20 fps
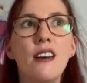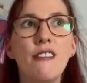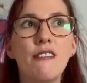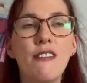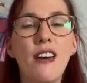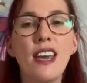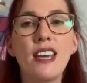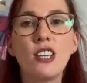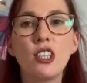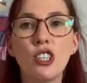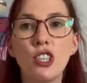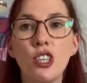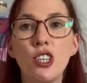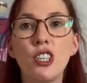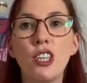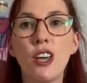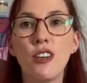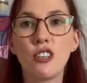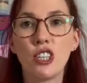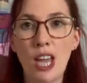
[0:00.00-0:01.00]
Faye
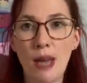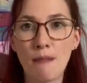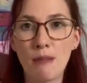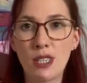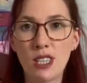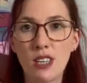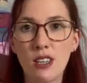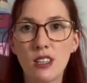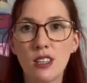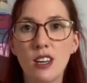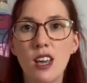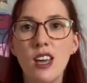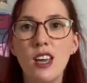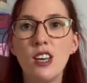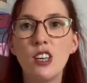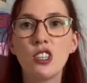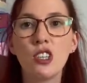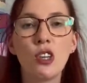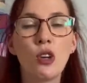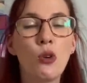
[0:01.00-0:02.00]
Studio Jepson.
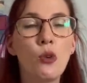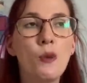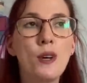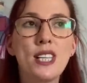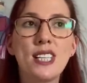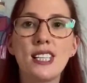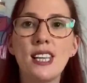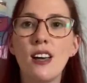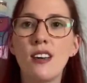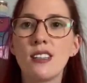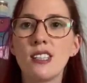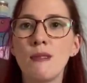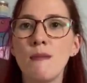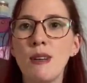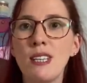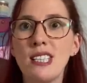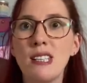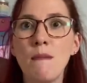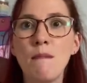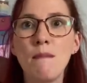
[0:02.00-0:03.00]
She always sells the
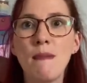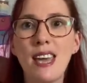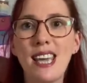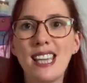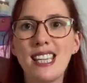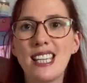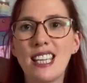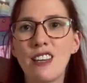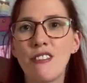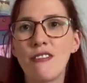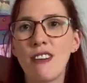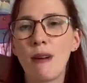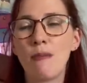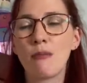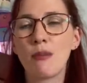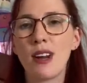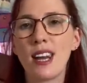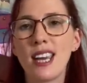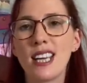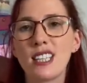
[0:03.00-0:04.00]
most amazing
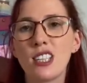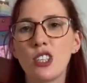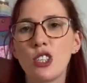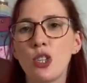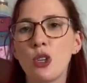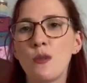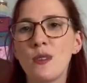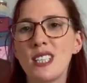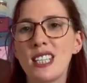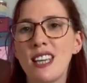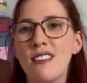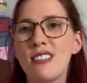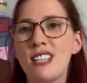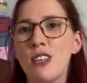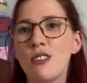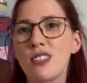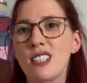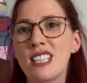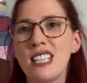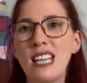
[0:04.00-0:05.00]
fabrics and she always gives
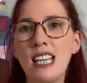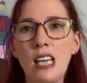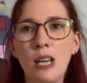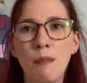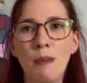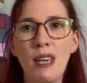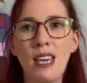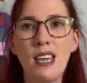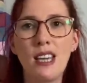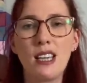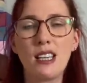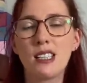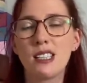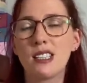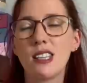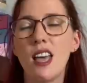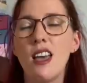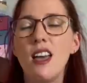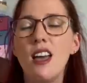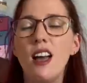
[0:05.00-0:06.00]
little sneak peeks,
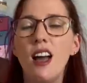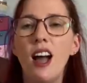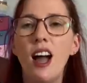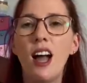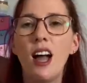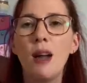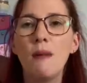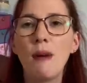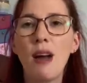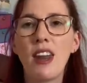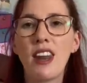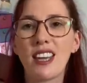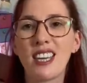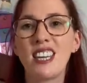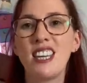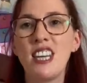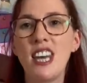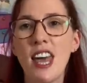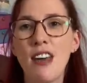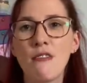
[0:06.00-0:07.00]
and I
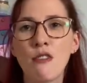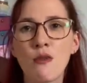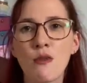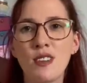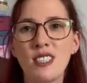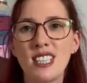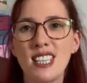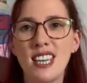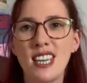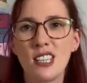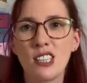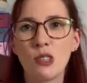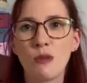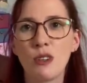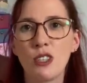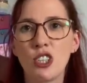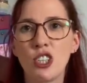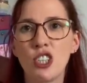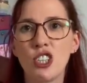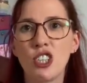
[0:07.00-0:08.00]
can never resist
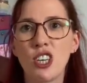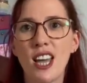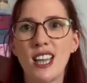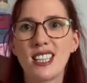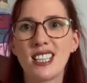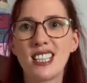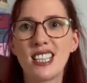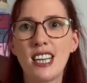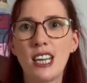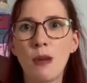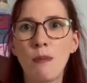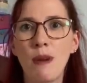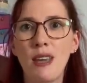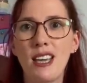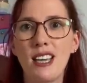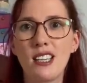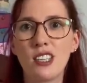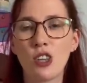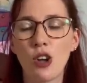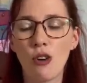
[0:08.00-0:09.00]
when she shares sneak
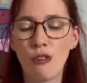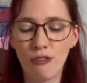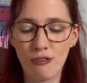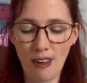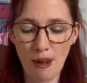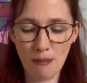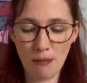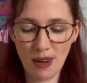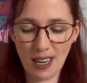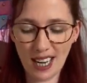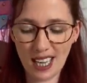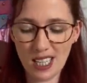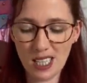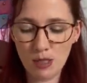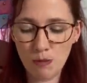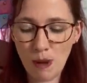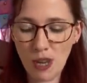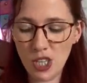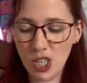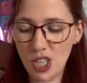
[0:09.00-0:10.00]
peeks of fabric,
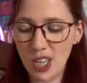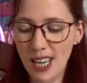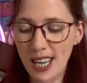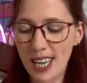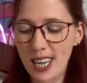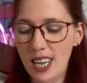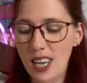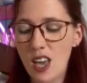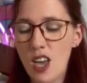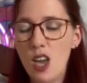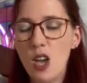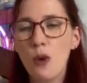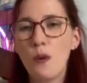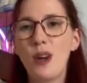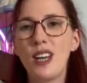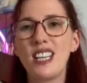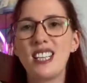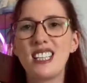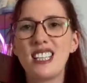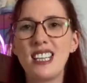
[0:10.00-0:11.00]
especially
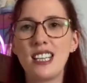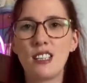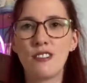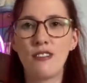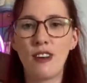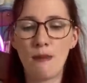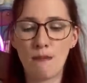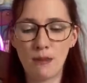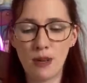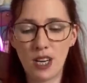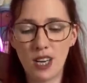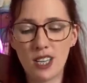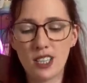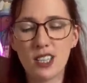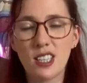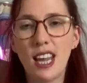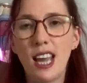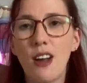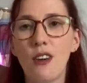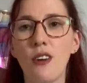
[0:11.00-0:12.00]
when it's this fabulous.
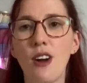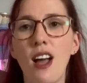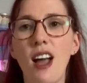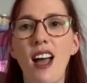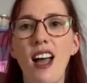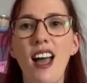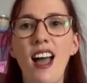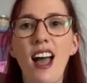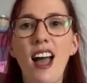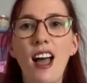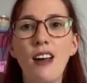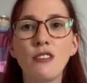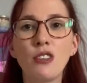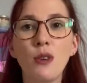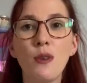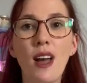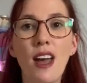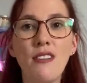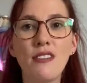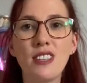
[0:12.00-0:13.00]
Now, have
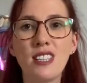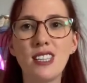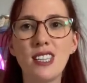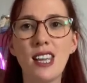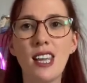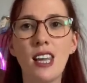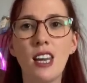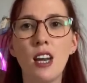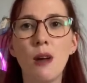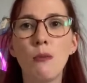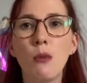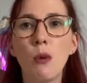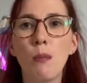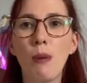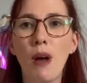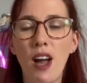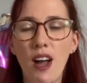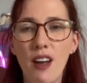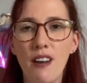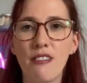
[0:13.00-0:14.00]
you ever seen a more
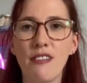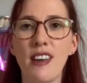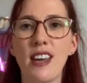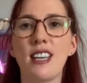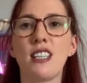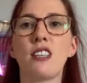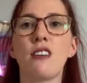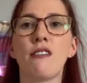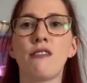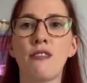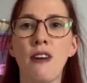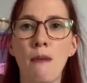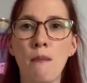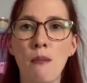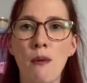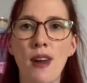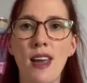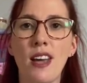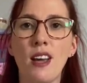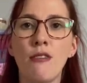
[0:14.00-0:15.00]
perfect
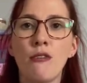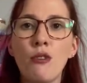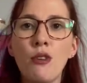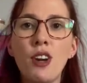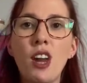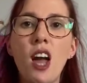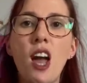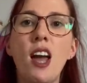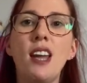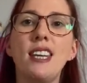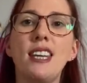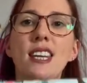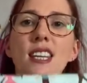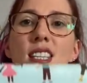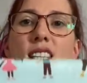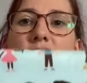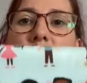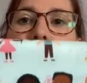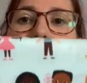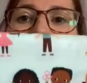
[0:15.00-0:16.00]
fabric for an early
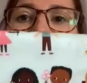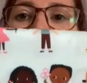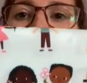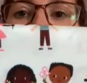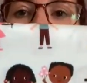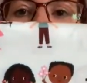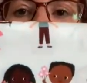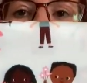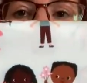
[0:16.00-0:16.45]
years teacher?